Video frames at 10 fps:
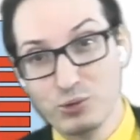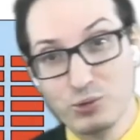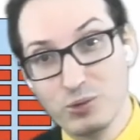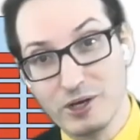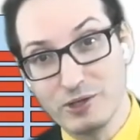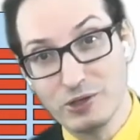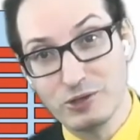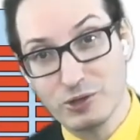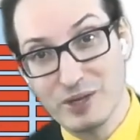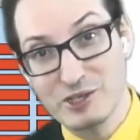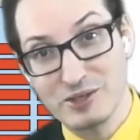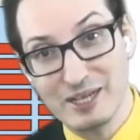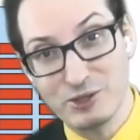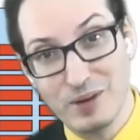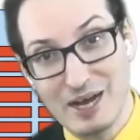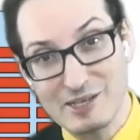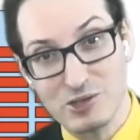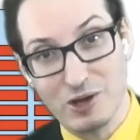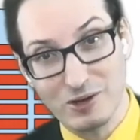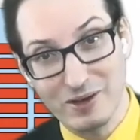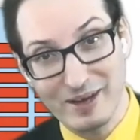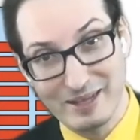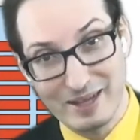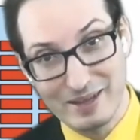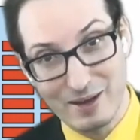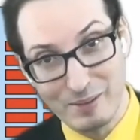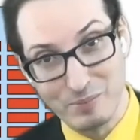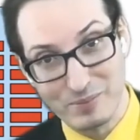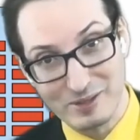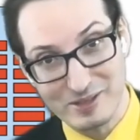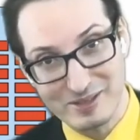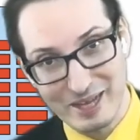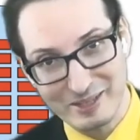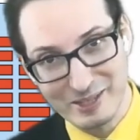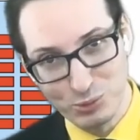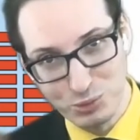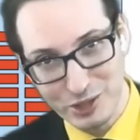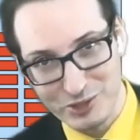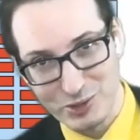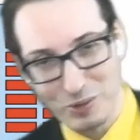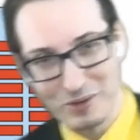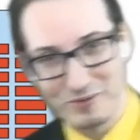to the question that you asked earlier, and now I'm starting to touch all